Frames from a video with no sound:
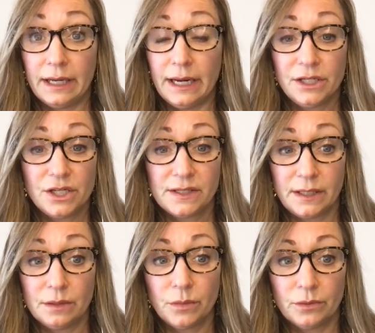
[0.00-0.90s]
not just
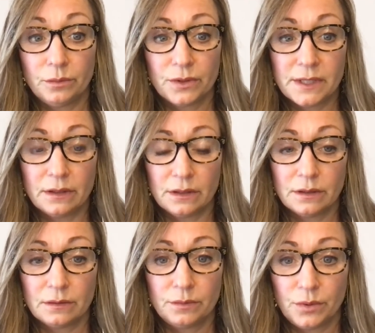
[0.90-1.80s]
seem, but present
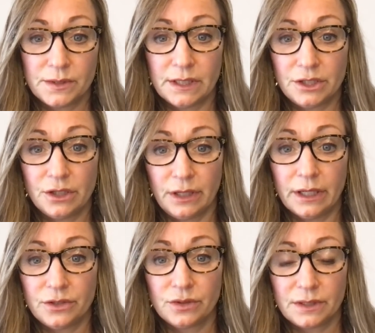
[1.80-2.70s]

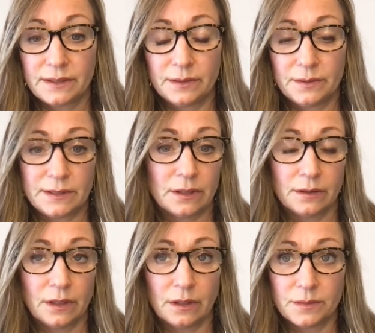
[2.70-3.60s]
geriatric
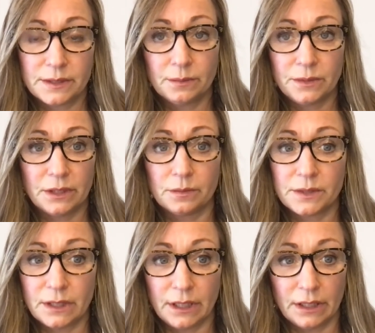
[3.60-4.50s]

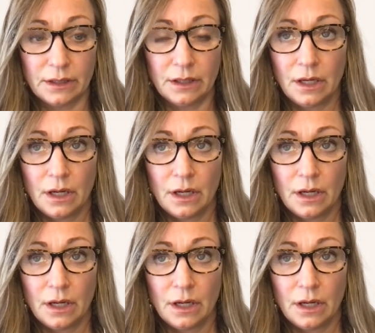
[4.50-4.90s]
symptoms and